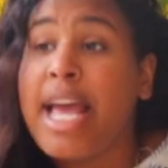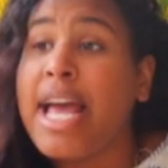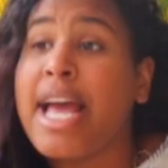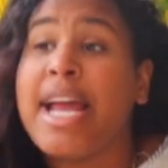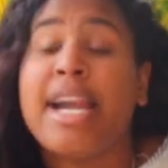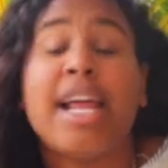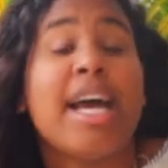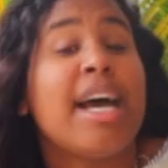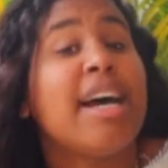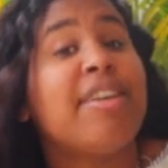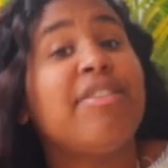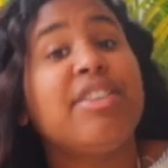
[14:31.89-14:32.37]

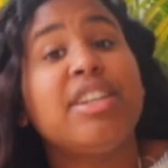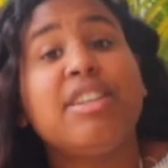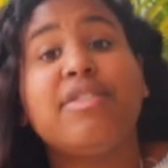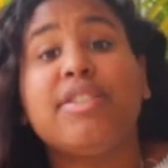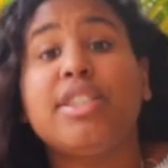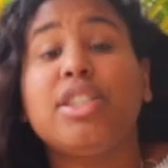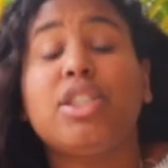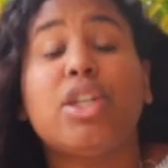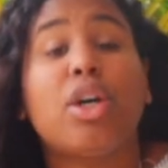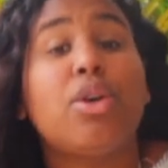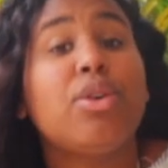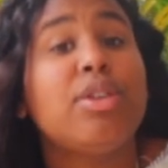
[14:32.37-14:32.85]
and haven't
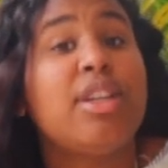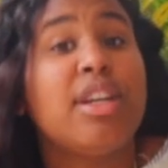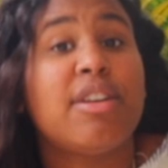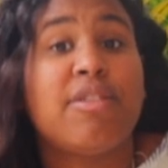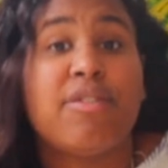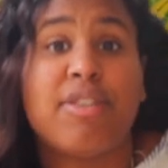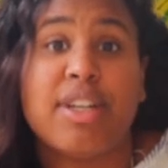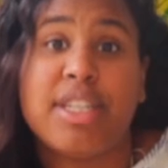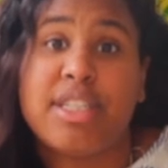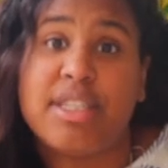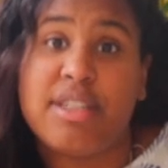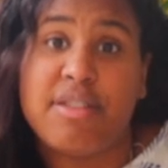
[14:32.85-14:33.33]
even told their
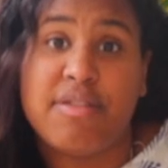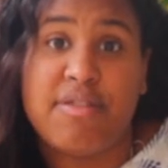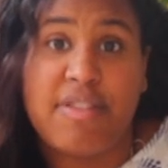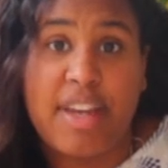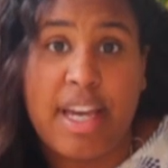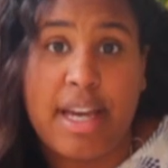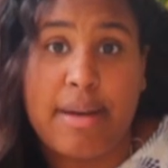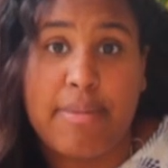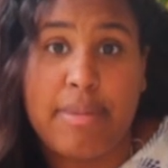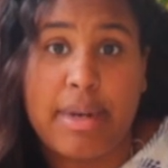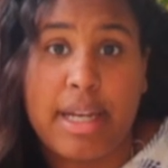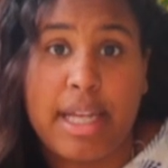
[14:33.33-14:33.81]
friends and
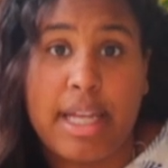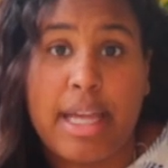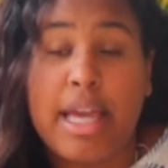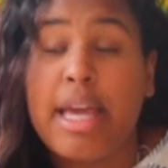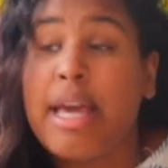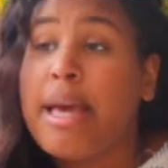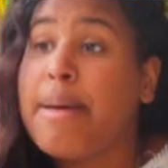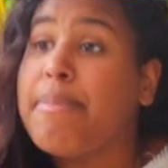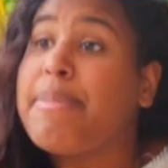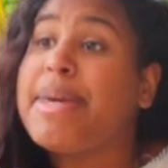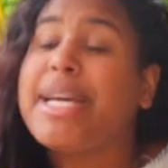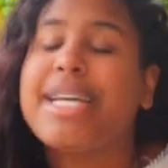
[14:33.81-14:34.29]
family
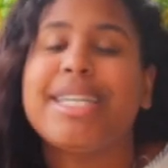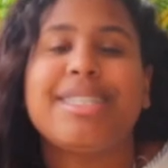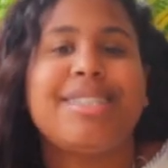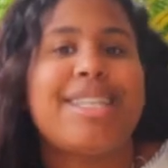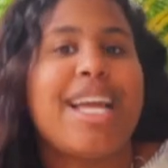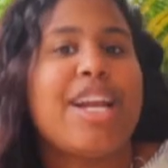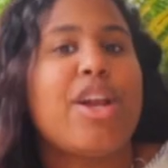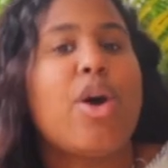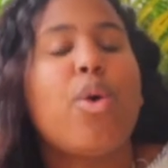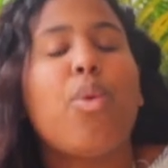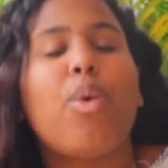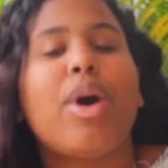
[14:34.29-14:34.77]
because
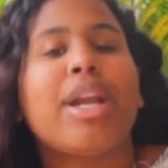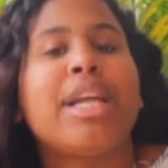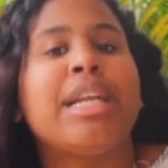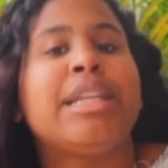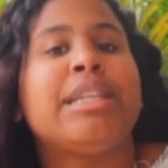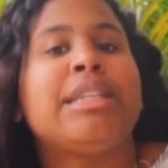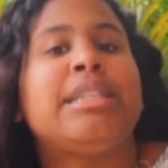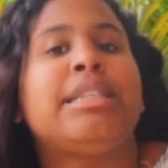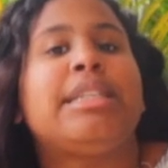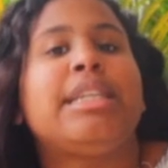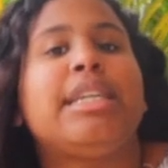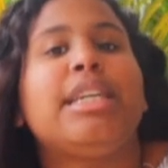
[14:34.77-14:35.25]
they don't want
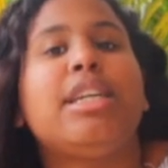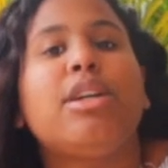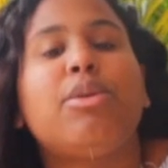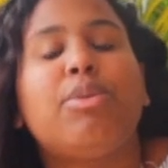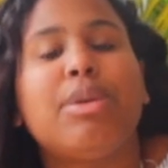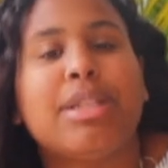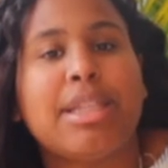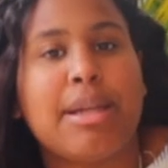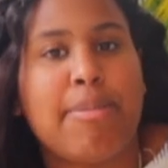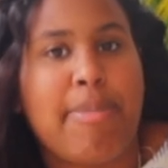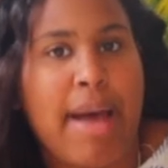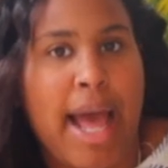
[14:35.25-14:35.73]
to deal
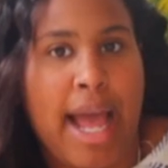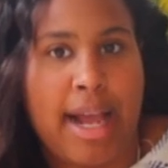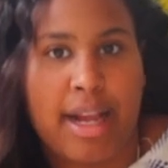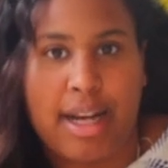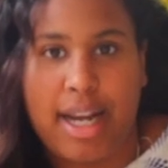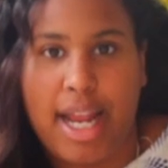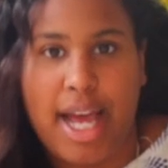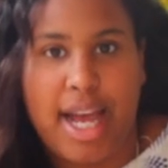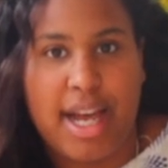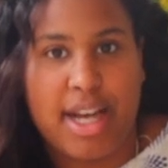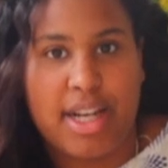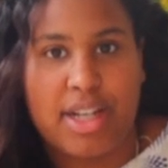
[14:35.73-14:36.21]
with the
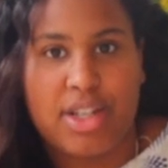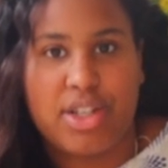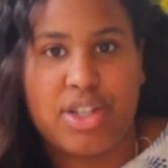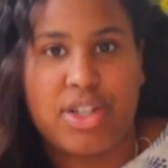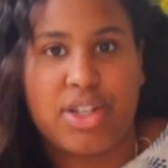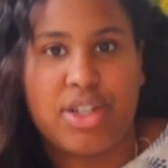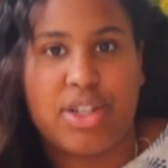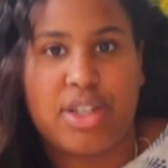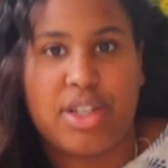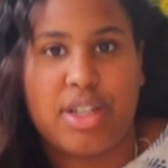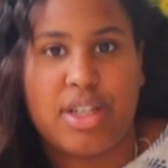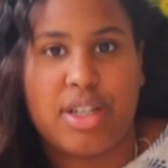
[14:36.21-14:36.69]

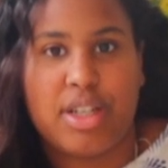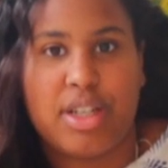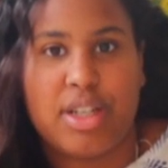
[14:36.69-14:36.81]
backlash.